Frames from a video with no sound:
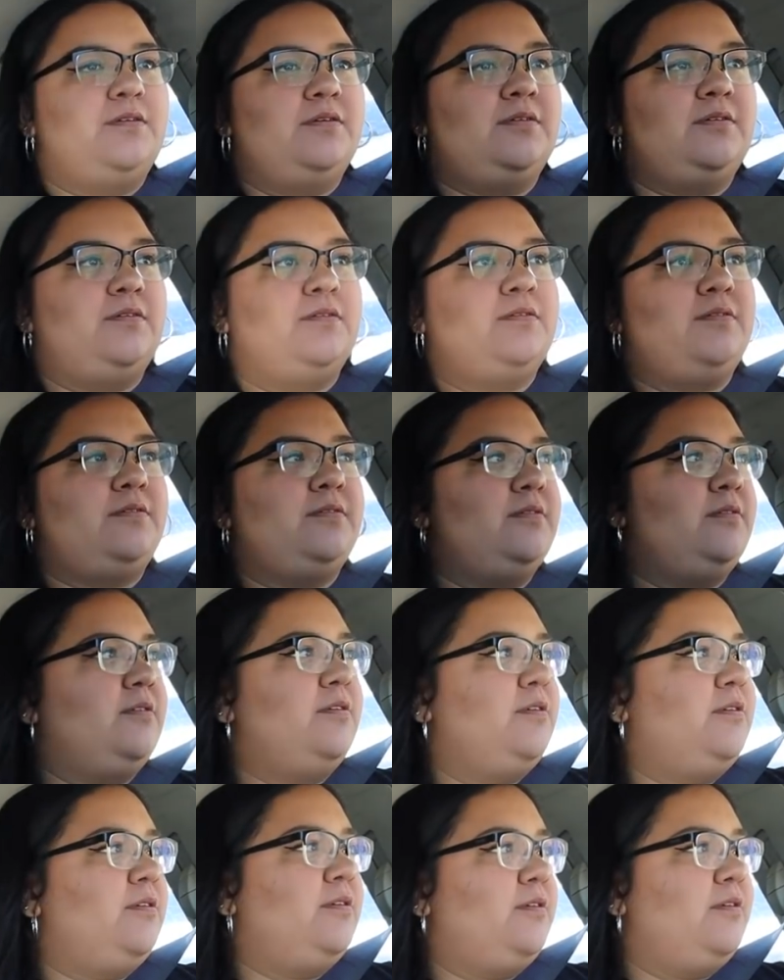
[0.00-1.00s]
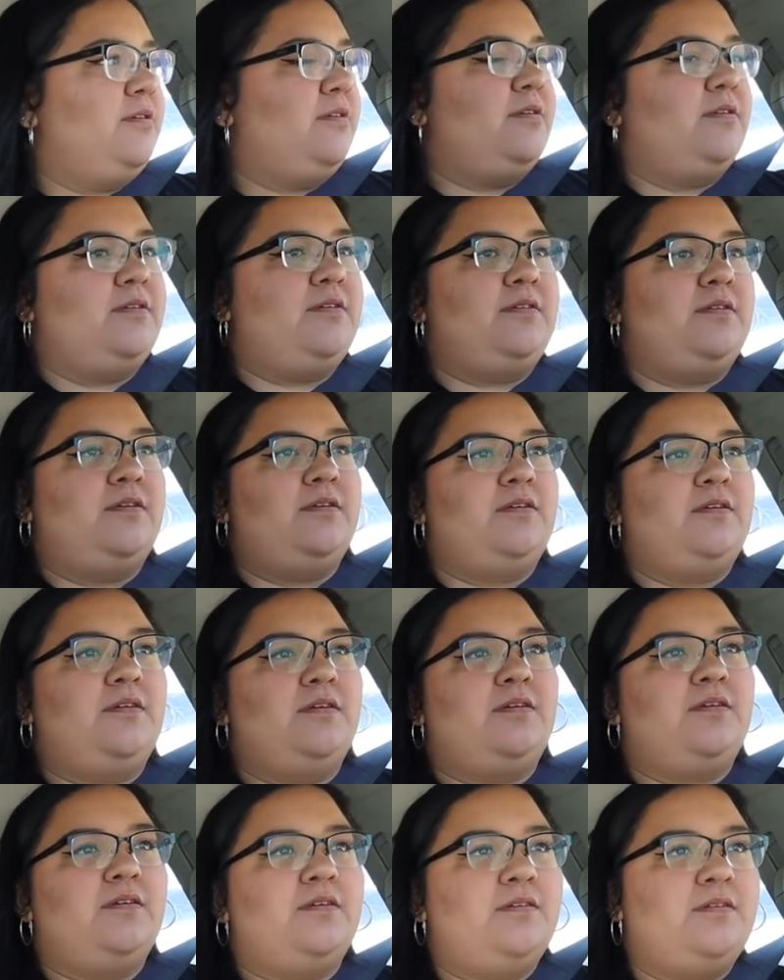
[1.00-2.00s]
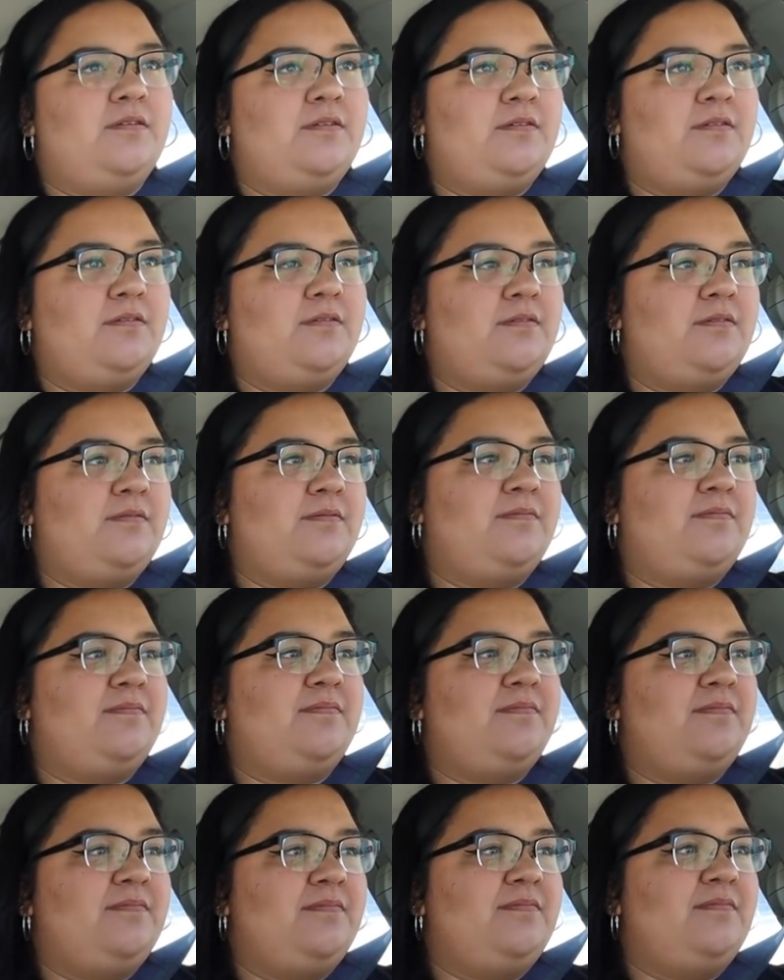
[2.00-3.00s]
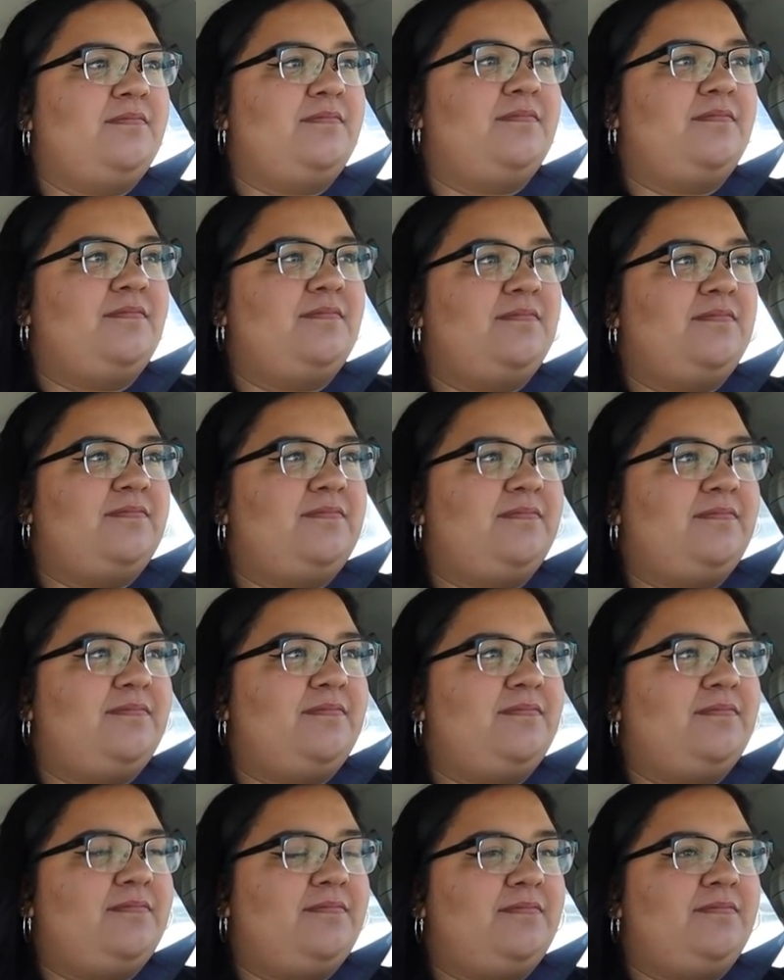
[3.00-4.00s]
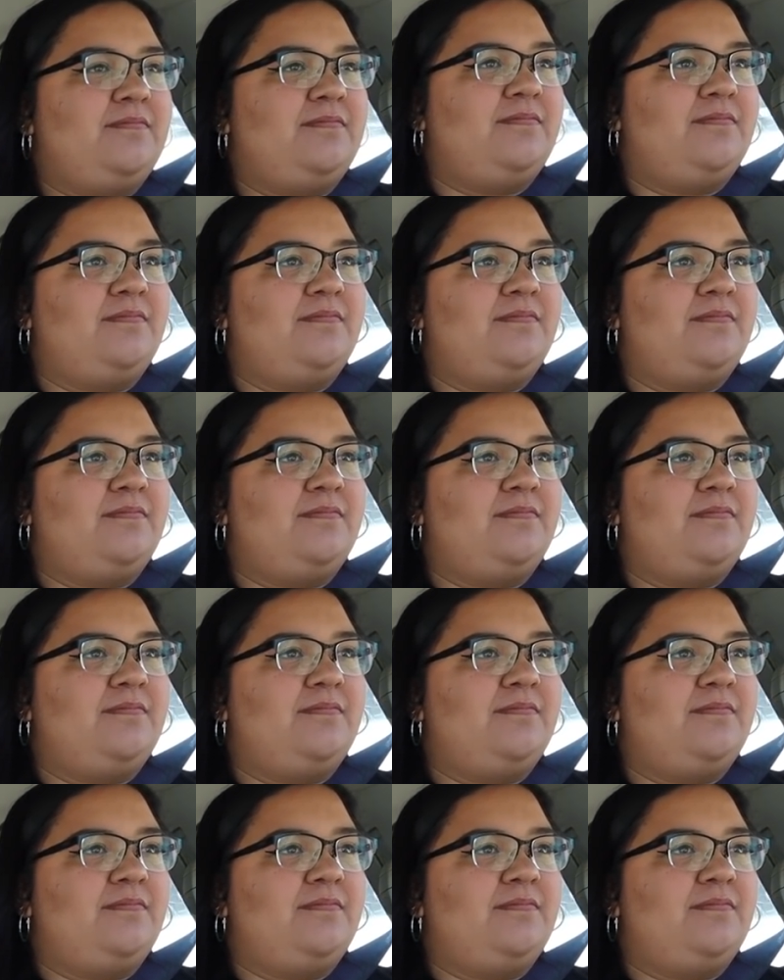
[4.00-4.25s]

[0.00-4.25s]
(silent)